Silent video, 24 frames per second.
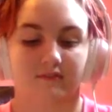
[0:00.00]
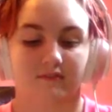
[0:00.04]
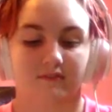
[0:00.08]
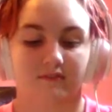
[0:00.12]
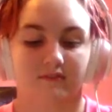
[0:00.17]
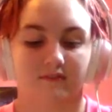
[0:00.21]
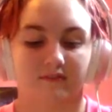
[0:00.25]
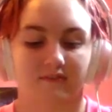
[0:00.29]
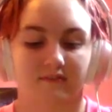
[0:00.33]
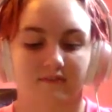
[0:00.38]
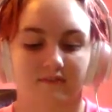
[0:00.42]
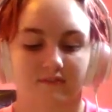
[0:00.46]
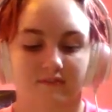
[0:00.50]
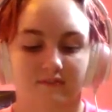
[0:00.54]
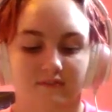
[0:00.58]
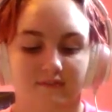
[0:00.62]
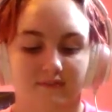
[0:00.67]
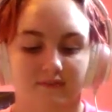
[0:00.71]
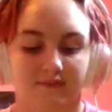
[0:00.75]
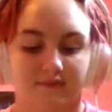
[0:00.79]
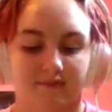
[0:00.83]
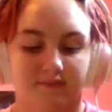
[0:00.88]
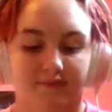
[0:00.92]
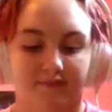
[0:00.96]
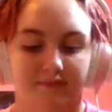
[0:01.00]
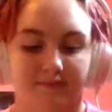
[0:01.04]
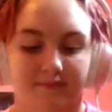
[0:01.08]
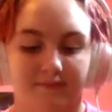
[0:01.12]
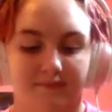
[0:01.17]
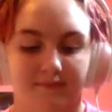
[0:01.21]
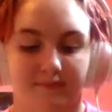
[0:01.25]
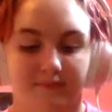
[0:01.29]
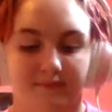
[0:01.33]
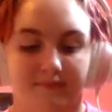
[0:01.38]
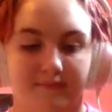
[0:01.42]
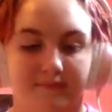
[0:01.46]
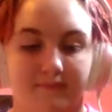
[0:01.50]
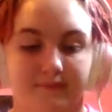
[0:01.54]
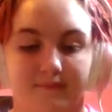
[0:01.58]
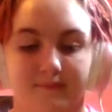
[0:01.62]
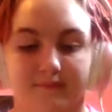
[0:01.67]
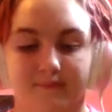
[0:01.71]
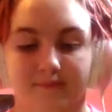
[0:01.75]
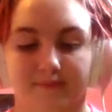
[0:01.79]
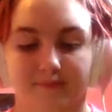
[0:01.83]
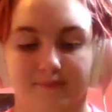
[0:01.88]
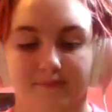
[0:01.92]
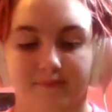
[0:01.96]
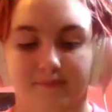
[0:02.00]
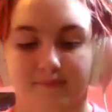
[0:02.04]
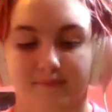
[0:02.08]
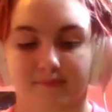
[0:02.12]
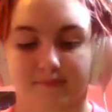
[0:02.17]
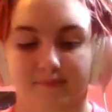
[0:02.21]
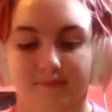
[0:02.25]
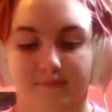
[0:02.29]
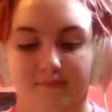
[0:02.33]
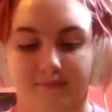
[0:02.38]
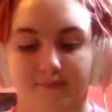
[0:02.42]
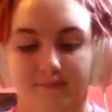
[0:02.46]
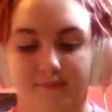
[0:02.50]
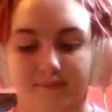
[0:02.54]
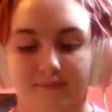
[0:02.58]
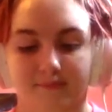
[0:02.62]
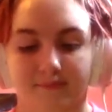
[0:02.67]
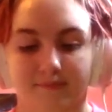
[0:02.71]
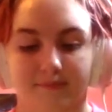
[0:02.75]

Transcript: (no one is talking)